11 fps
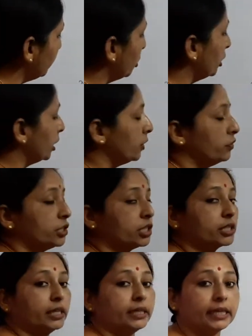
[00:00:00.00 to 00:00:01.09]
body
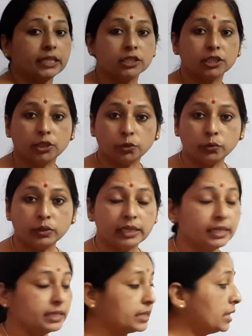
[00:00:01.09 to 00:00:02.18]
which contains the
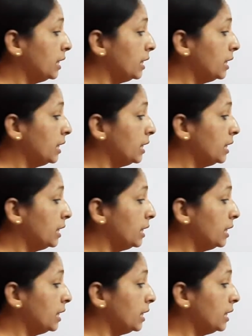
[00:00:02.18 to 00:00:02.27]
nucleus,